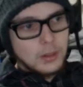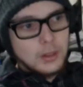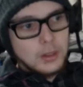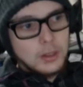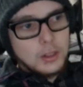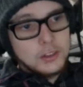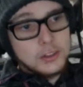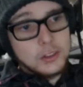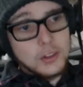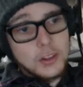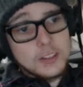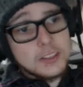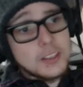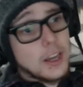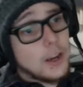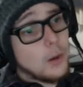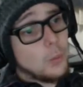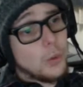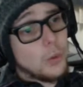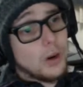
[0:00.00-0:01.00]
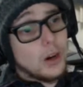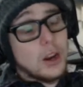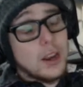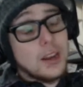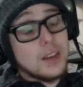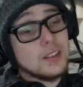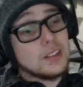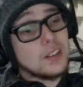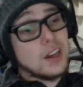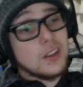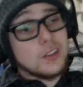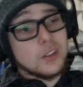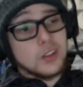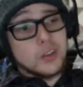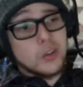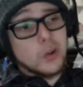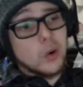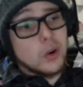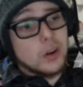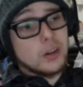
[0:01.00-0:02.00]
So that's kind of where it's at in the
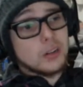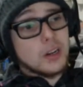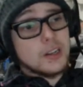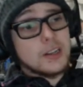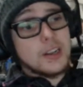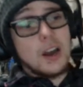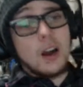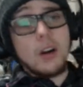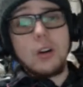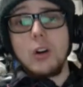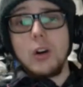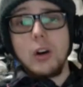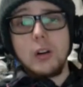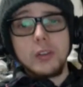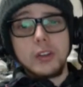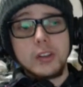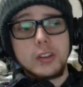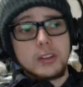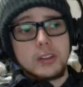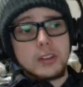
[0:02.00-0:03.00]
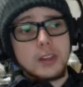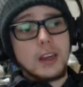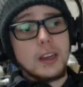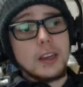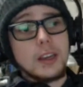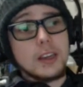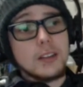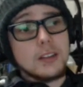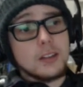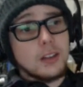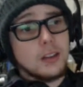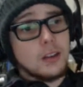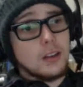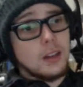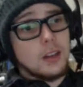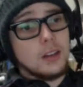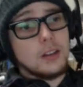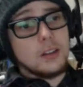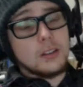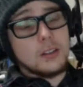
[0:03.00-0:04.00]
story right now. Corvus
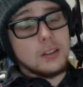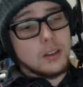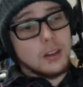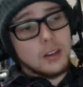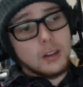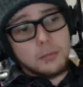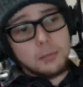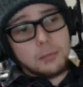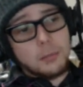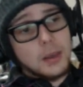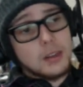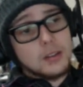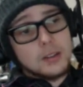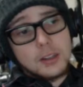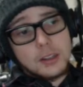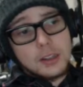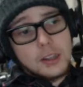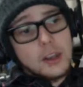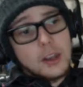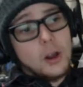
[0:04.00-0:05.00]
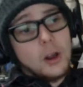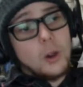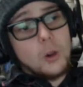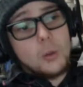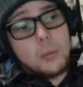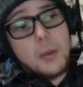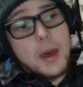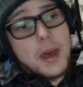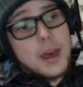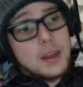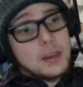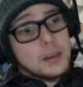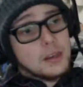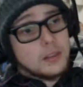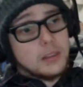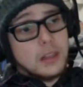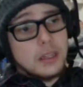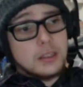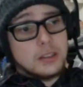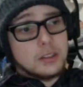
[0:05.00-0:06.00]
is basically an old man
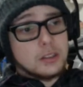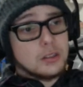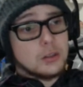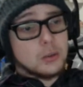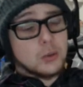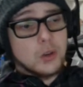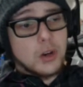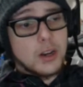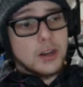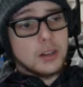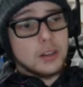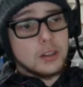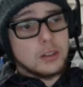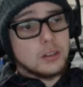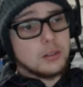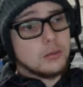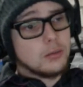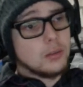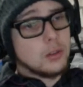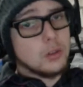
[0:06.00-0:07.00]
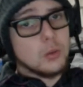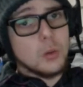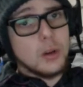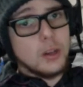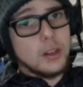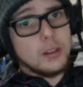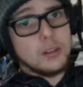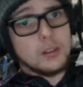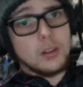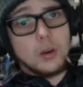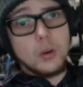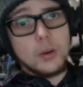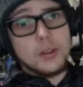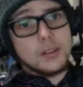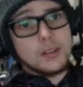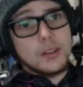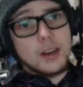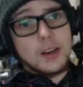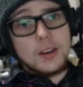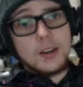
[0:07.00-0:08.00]
that's still trying to do what he's
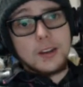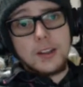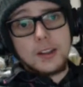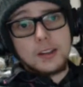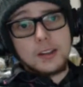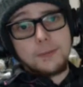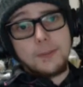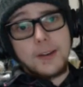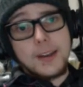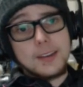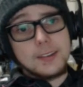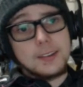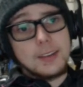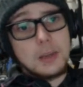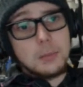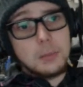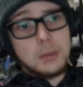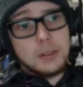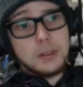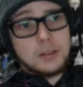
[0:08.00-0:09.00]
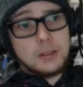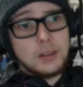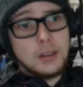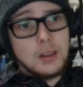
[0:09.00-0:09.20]
always done, and that's fight demons.